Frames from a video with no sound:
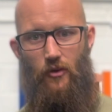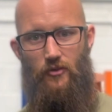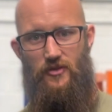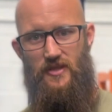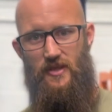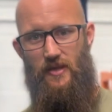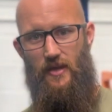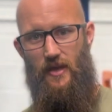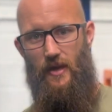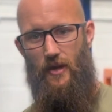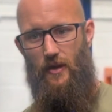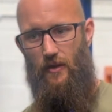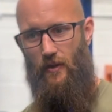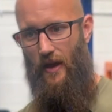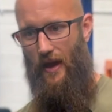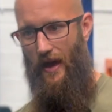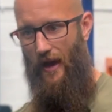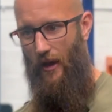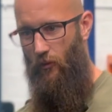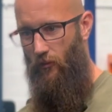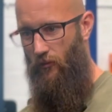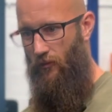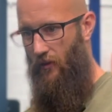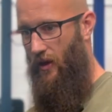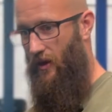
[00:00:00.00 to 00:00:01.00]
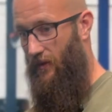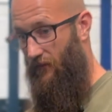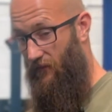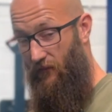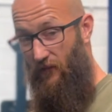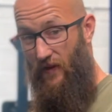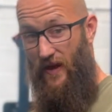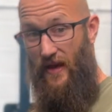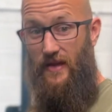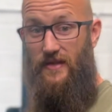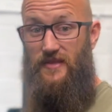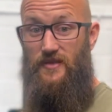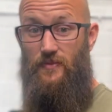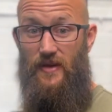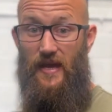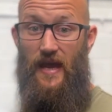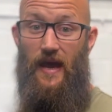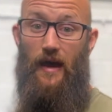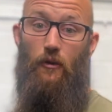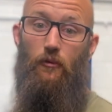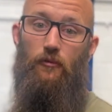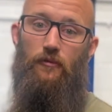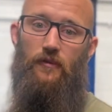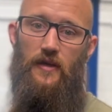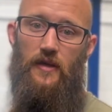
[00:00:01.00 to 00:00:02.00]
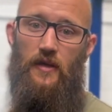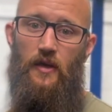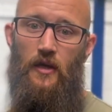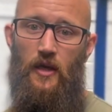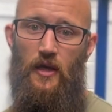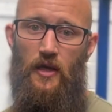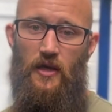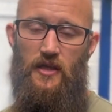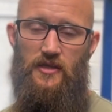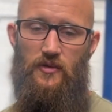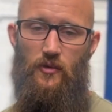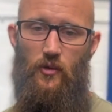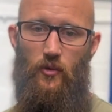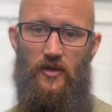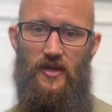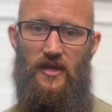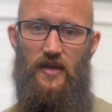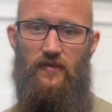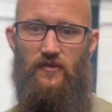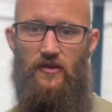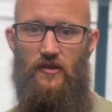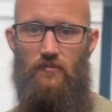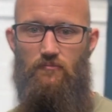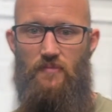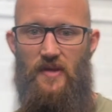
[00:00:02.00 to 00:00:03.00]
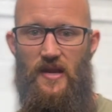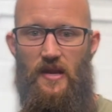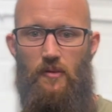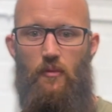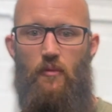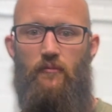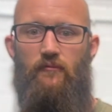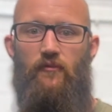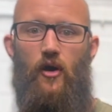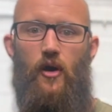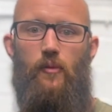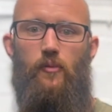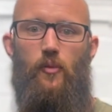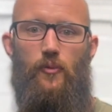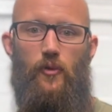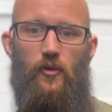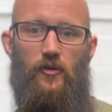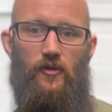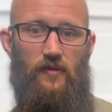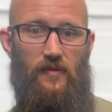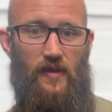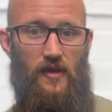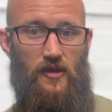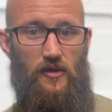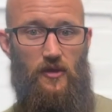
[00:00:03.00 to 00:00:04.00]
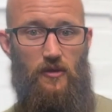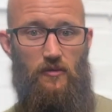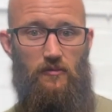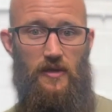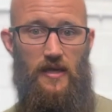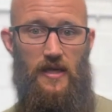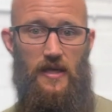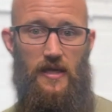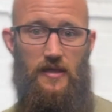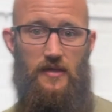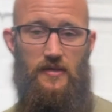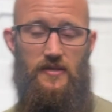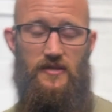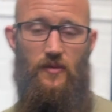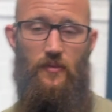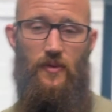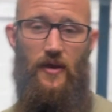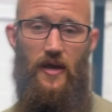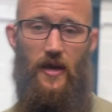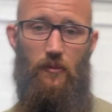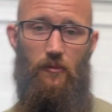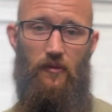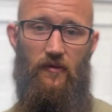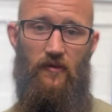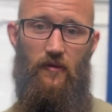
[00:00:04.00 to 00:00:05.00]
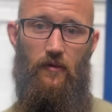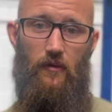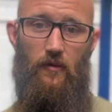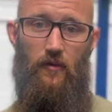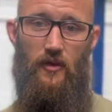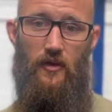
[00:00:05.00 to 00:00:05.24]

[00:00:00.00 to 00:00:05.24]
to get fit to be healthy. So we want to give you the minimum viable product that you need to be able to